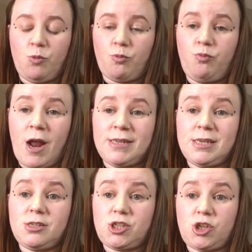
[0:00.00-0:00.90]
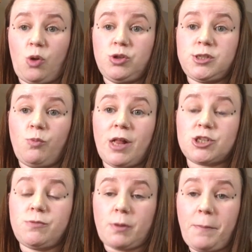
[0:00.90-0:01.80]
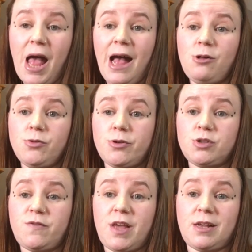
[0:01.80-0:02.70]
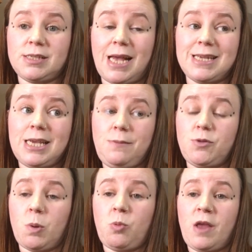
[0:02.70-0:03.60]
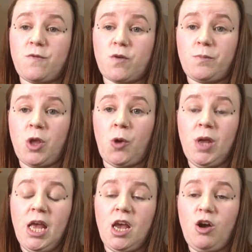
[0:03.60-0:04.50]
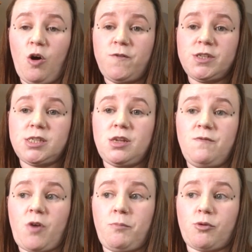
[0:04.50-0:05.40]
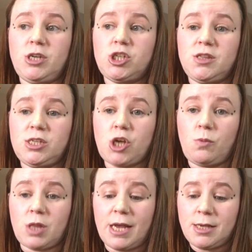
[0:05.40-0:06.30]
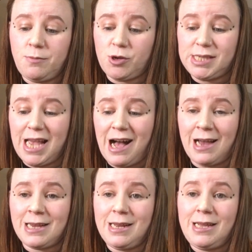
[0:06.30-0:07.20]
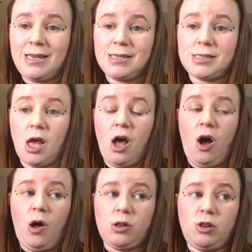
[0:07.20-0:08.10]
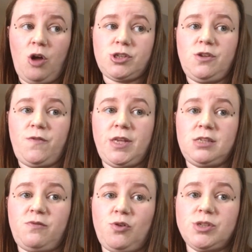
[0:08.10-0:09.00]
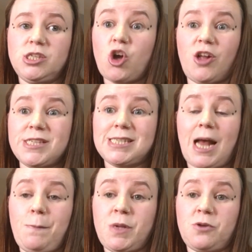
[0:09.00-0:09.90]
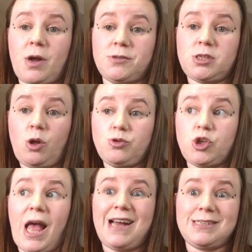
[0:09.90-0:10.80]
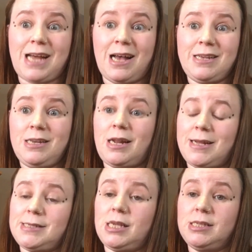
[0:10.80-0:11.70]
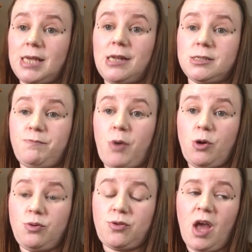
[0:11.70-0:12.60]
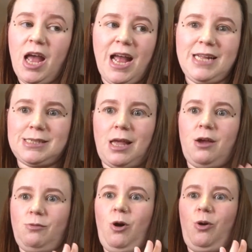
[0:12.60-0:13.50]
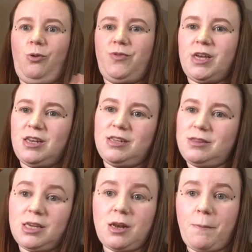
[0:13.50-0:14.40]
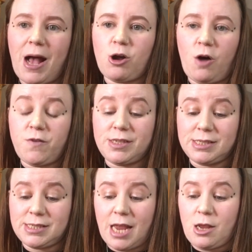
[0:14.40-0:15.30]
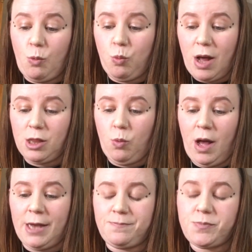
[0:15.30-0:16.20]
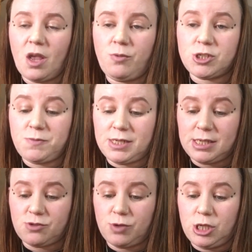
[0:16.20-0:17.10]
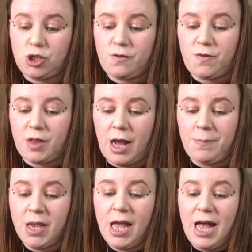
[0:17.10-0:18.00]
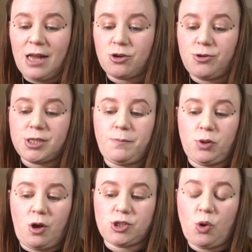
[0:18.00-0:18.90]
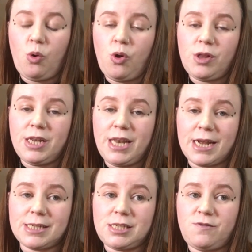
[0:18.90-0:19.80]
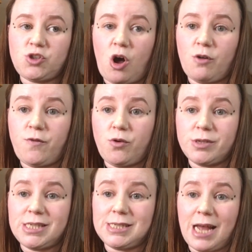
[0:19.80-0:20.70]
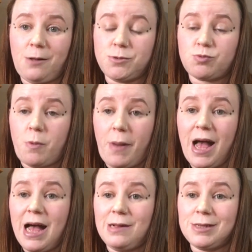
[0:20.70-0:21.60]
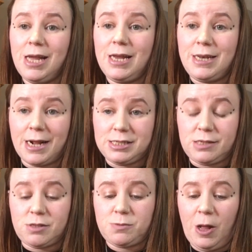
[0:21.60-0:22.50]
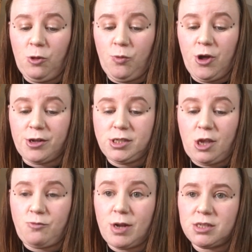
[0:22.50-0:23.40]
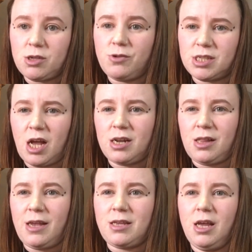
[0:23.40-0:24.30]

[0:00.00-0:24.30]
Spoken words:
red salt will actually repel those things and keep them away from you. It offers a certain vibration they don't like, and because the iron in it, a lot of these forces can't stand being around salt and iron, and as it contains both, it's like, whoa, they're gonna back off and stay well away, which means it's really good for that. And of course it blocks all negative dark forces and helps repel negative spell work. So red salt is kind of like